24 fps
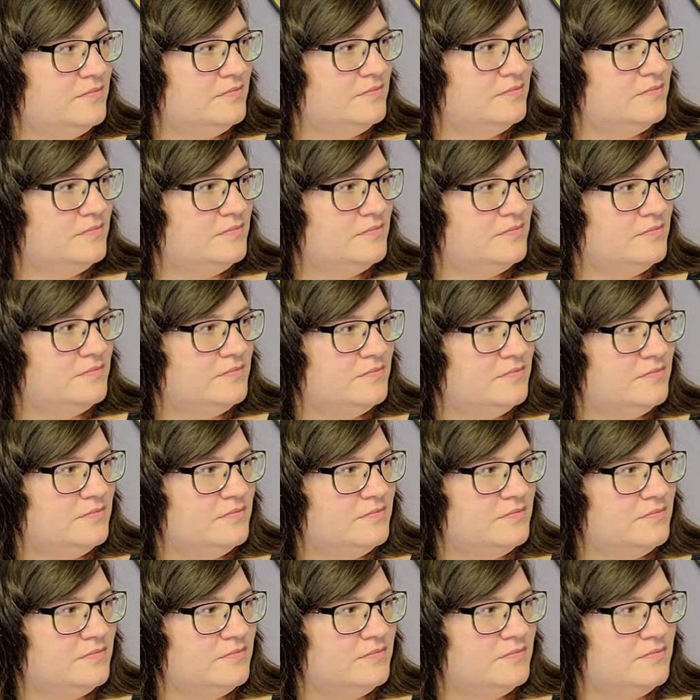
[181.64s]

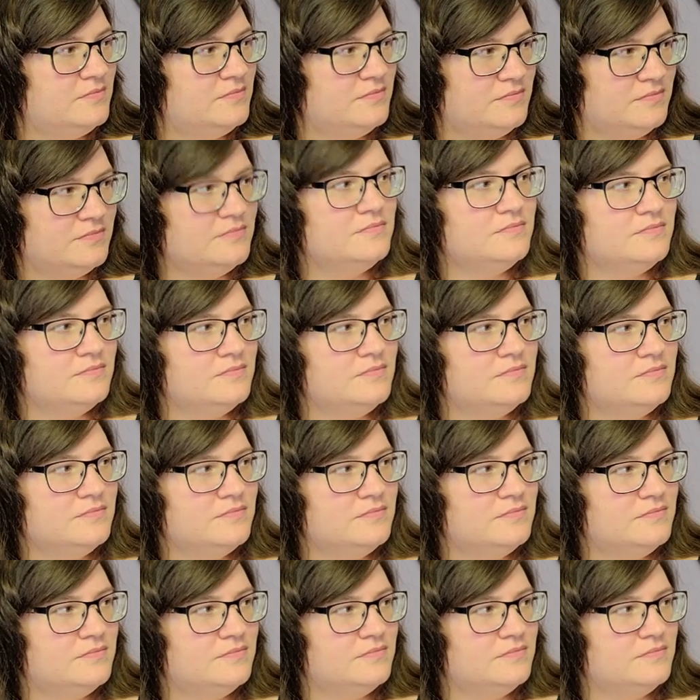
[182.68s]

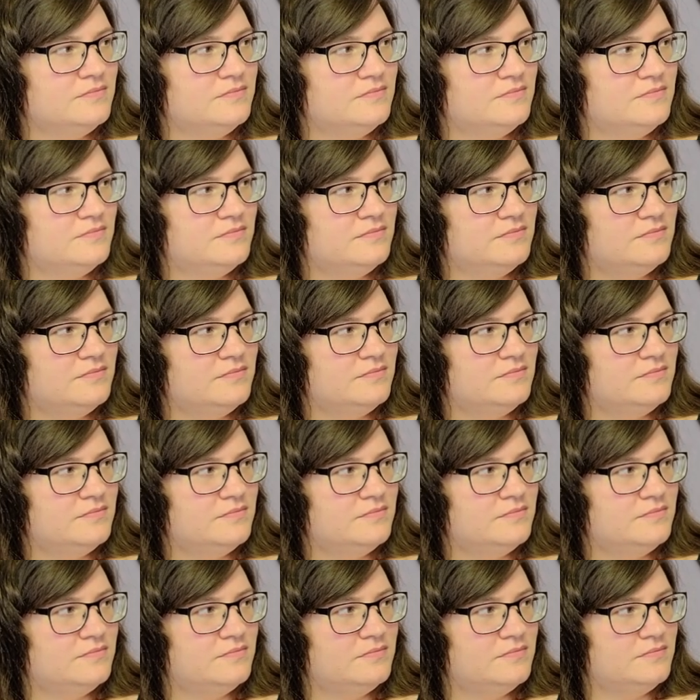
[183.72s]

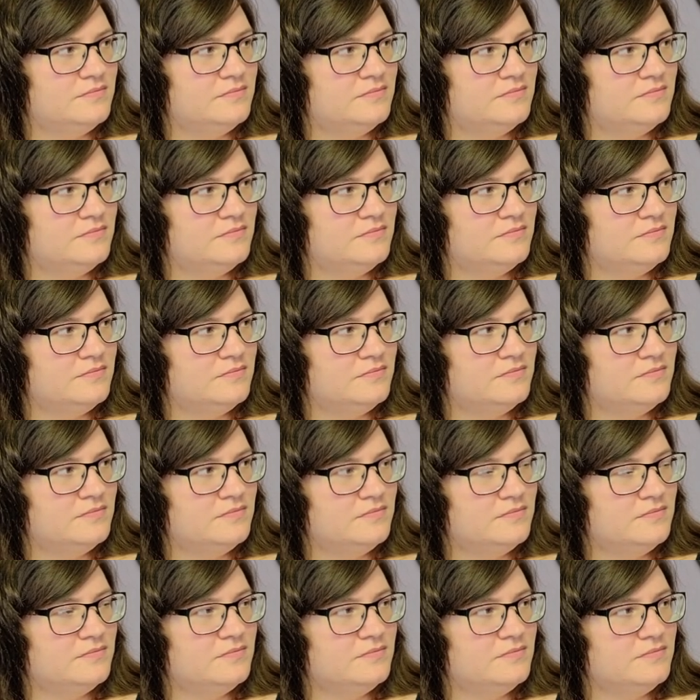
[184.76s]

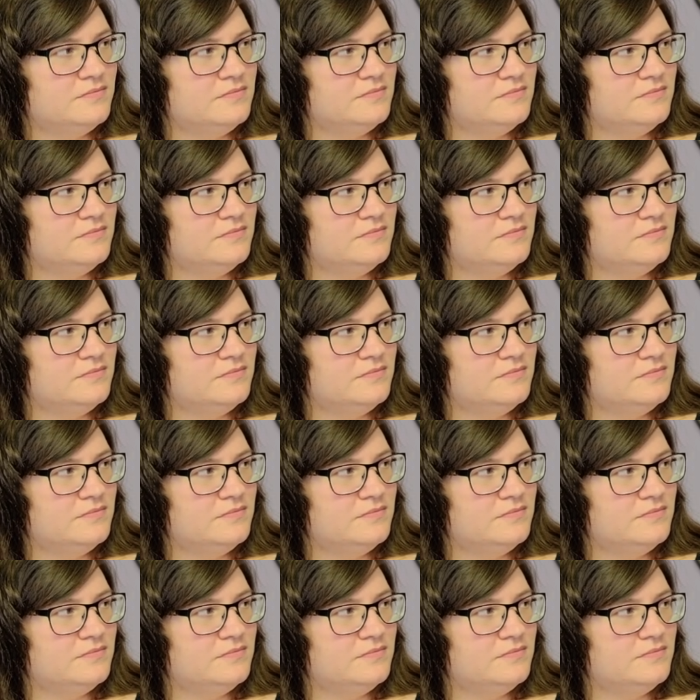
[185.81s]
The person shown says nothing.